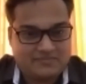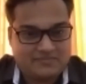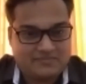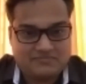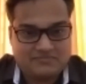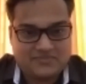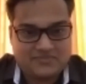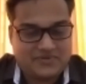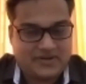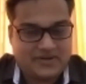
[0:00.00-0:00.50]

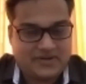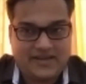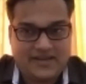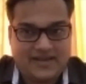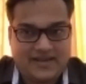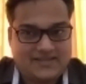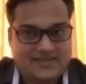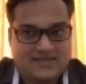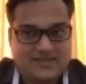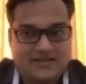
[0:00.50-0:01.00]
really
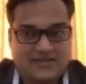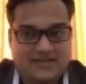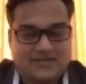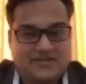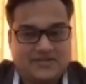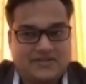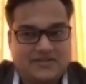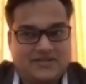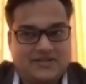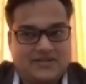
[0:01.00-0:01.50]
excellent
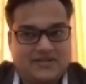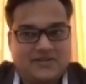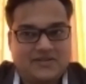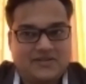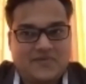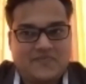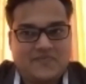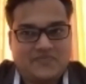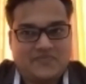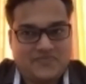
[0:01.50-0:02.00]

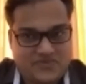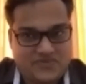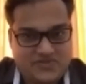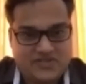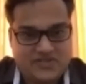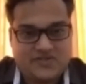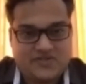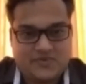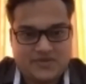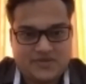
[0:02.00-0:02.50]

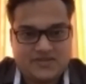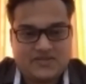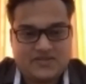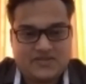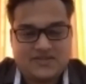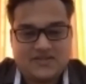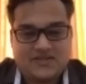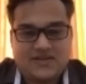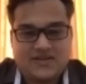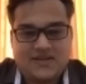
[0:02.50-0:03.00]

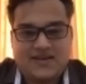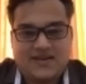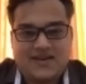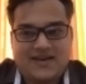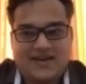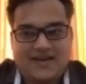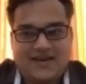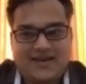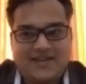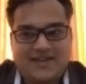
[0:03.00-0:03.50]
judgments,
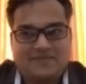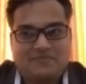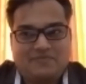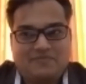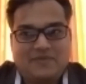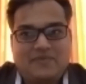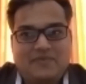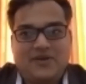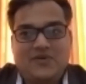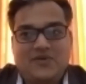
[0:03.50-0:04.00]
and
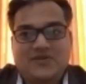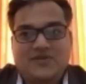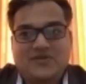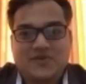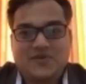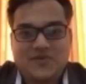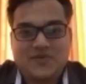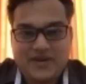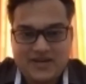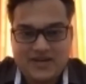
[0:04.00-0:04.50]
people used to
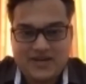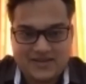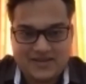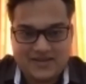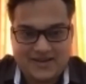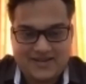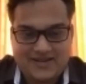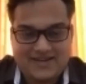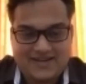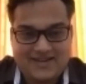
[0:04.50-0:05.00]
read
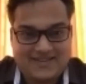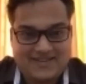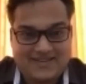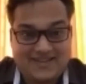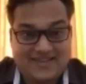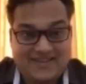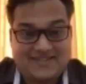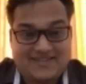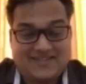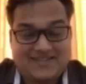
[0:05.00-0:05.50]
that and they
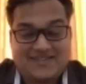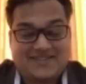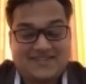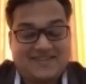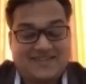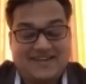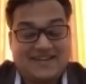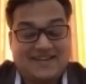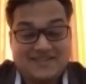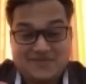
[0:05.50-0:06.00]
just
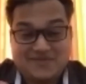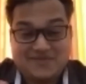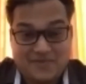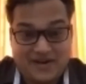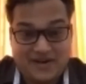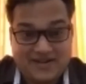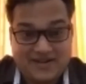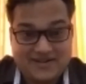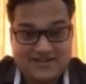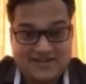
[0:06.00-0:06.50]
get
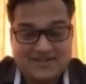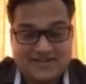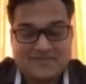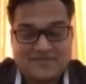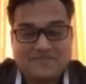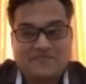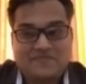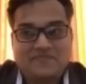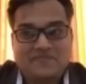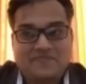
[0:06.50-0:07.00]
inspired,
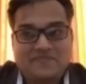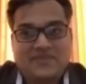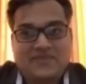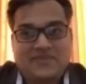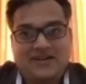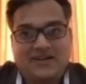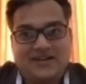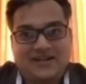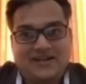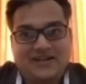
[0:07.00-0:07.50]

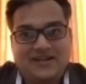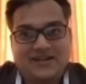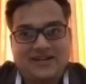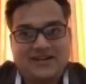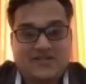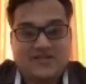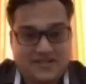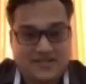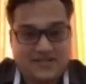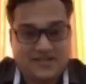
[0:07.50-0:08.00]

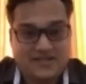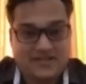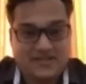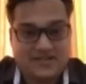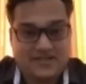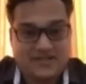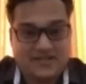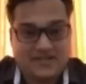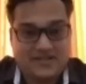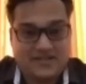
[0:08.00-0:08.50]
especially these
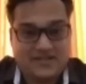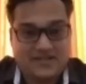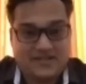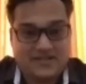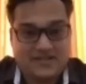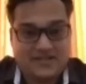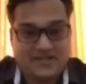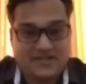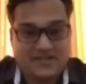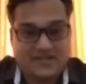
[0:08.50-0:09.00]
law
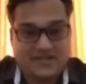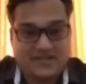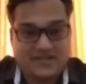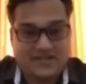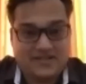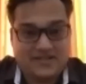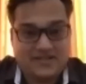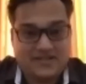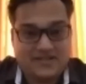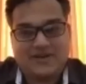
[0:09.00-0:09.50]
college
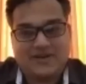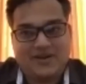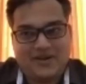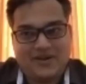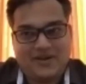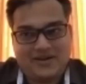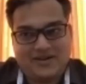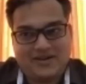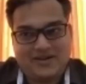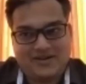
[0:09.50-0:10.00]
students, I mean,
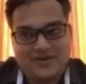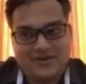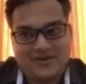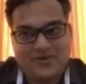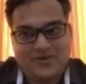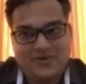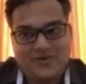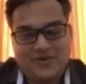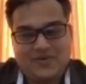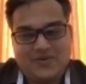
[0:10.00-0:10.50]

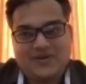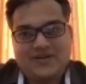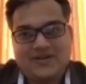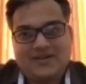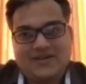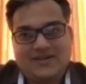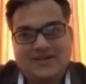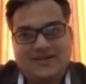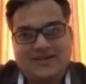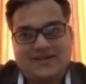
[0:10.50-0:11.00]
low
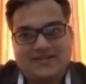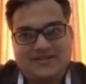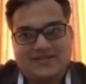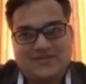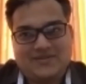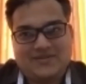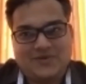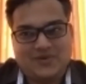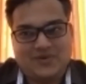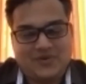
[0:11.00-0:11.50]

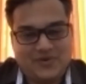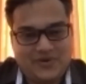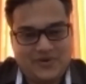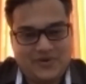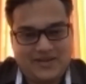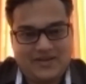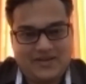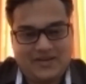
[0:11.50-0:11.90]
school going